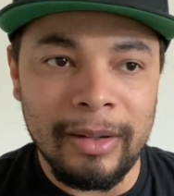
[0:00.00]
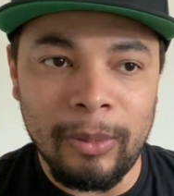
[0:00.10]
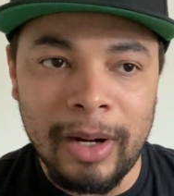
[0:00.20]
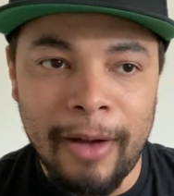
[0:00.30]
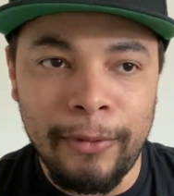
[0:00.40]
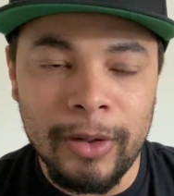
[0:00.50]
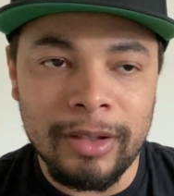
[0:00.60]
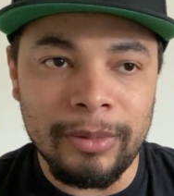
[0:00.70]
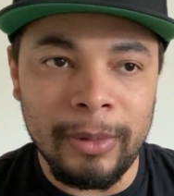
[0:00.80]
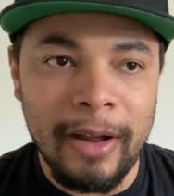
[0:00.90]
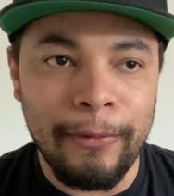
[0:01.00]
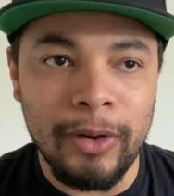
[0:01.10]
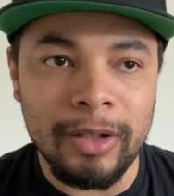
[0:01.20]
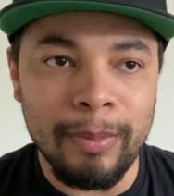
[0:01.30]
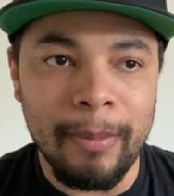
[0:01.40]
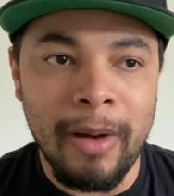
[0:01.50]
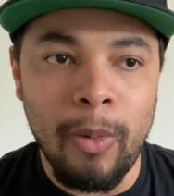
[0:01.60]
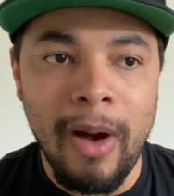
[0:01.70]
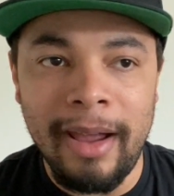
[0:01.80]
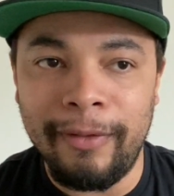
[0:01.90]
when I first met my
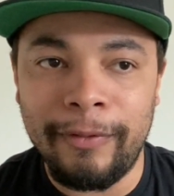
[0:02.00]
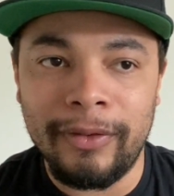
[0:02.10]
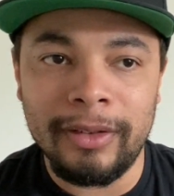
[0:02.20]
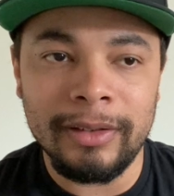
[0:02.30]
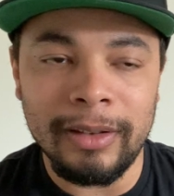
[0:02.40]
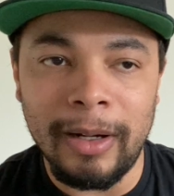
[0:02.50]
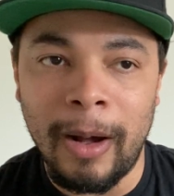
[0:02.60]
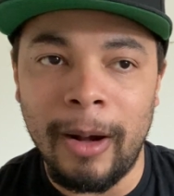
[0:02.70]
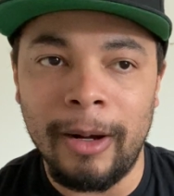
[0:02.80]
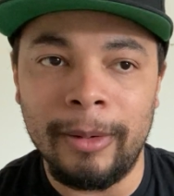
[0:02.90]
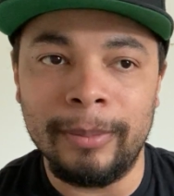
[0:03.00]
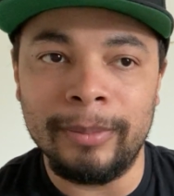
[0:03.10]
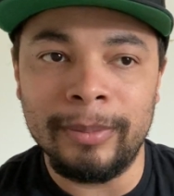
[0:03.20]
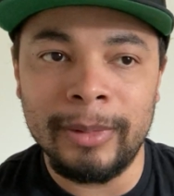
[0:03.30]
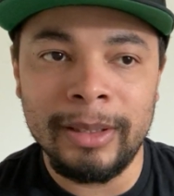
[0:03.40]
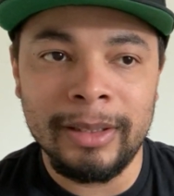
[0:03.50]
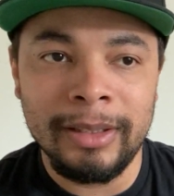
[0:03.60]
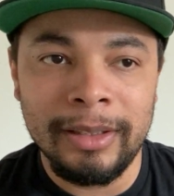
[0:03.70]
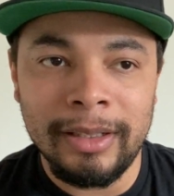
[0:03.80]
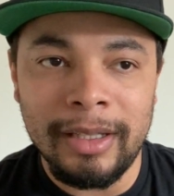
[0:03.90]
wife,
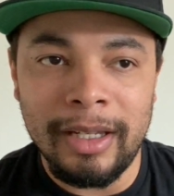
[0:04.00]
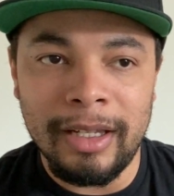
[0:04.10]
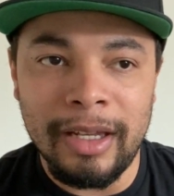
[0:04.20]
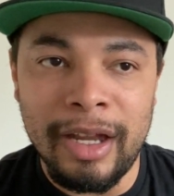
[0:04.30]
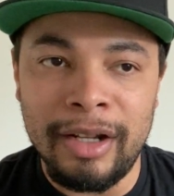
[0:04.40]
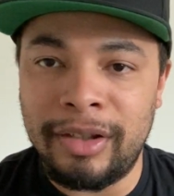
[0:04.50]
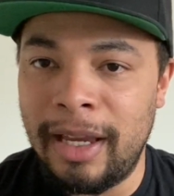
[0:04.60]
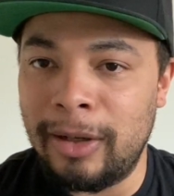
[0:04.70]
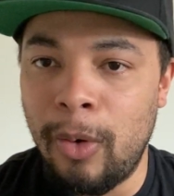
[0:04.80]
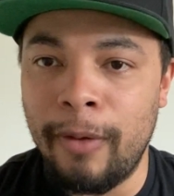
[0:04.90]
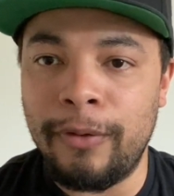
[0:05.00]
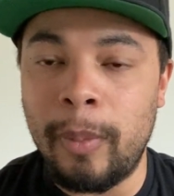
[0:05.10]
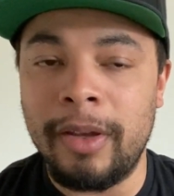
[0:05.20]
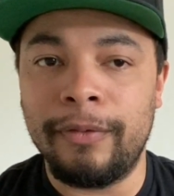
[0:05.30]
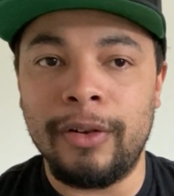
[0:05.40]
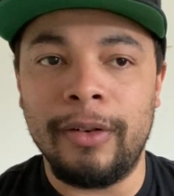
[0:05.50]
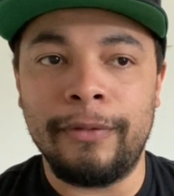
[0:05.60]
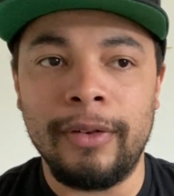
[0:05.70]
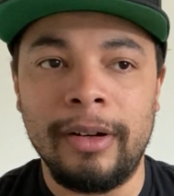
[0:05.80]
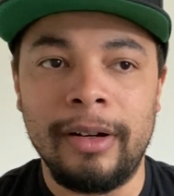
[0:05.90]
it didn't take long for me
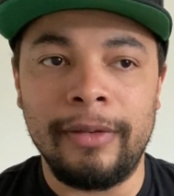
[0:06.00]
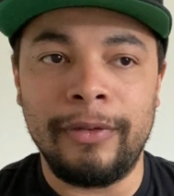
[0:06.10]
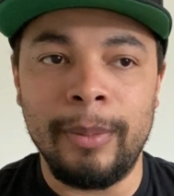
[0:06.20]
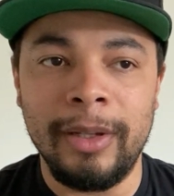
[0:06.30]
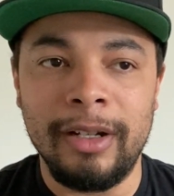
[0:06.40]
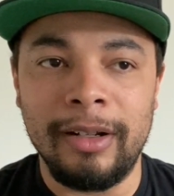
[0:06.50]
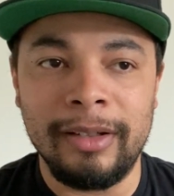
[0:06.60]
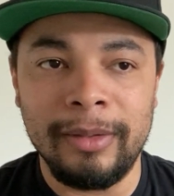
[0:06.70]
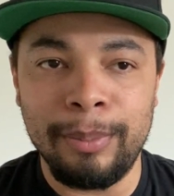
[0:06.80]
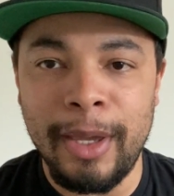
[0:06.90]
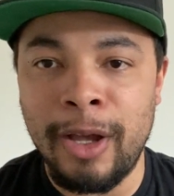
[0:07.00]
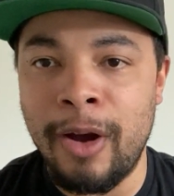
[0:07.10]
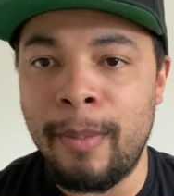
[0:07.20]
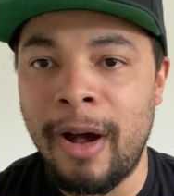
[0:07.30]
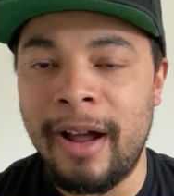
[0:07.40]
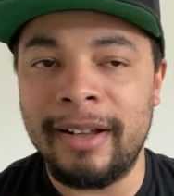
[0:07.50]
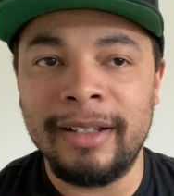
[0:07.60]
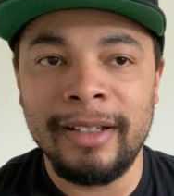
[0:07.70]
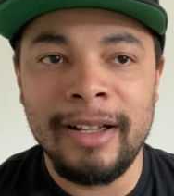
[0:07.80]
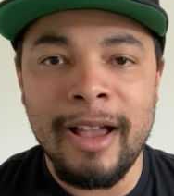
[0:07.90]
to make her my
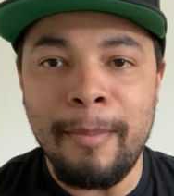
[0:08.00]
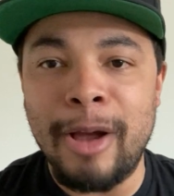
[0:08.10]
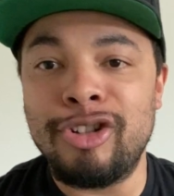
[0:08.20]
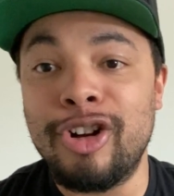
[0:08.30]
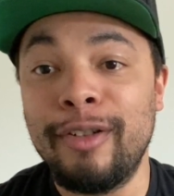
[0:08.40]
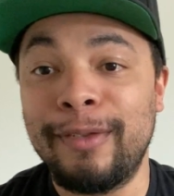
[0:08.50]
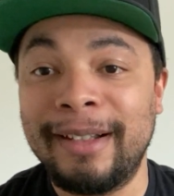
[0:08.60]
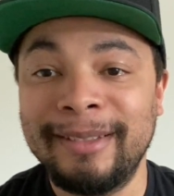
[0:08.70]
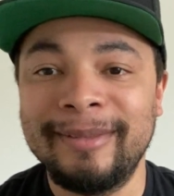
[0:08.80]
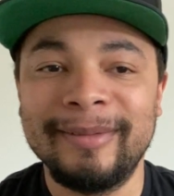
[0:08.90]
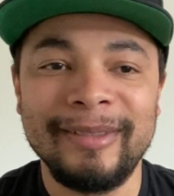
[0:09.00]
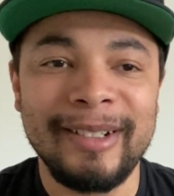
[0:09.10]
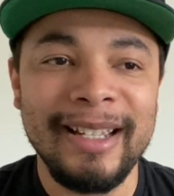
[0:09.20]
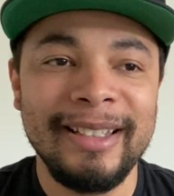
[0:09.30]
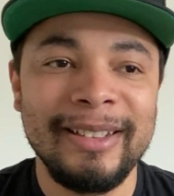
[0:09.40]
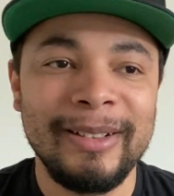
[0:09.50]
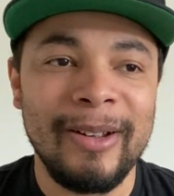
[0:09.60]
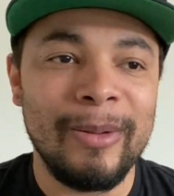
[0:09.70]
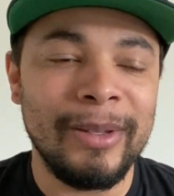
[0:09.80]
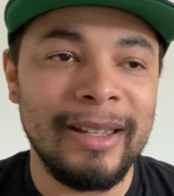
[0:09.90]
girlfriend, right? You
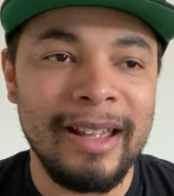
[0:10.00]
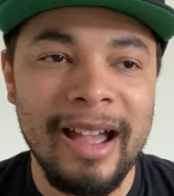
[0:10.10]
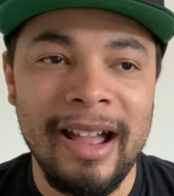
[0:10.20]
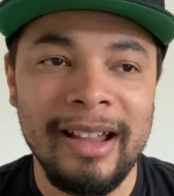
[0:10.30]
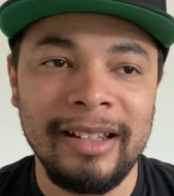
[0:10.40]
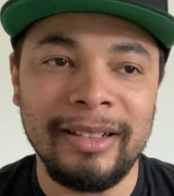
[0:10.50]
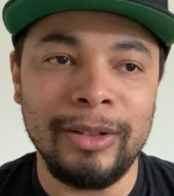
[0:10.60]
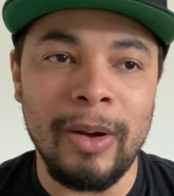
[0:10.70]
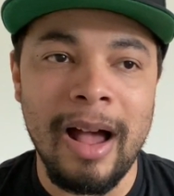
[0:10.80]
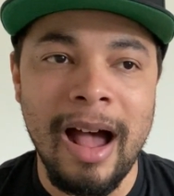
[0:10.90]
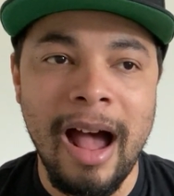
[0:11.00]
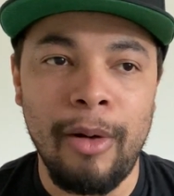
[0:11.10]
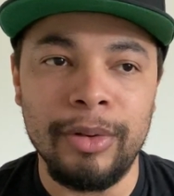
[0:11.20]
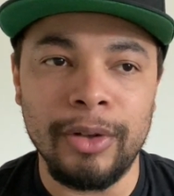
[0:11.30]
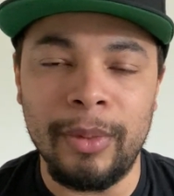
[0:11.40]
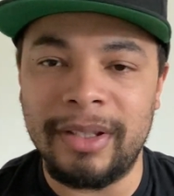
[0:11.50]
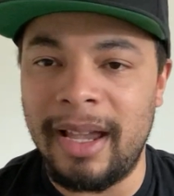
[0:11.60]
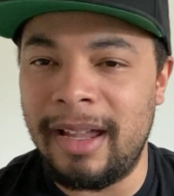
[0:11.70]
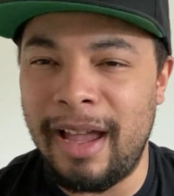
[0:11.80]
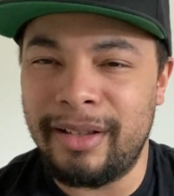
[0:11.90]
know what I mean? I was always
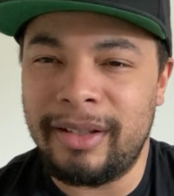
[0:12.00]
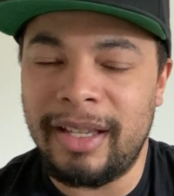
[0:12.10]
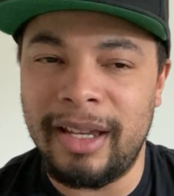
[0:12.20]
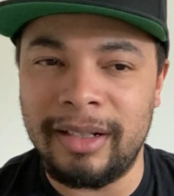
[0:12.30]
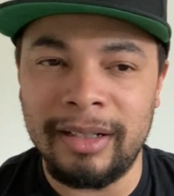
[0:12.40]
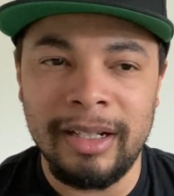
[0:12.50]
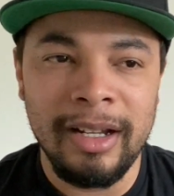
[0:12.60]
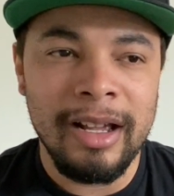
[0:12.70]
hesitating,